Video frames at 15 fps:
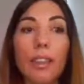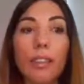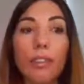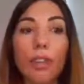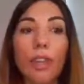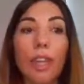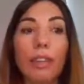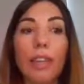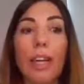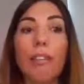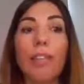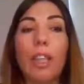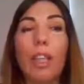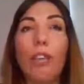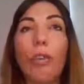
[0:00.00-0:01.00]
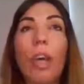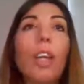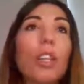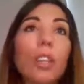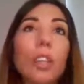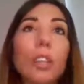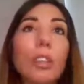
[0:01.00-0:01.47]
Do you guys have any
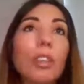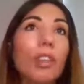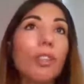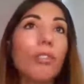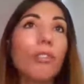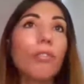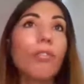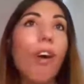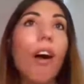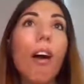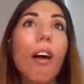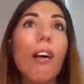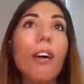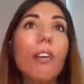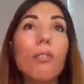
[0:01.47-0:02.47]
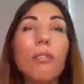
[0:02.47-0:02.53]
questions so far?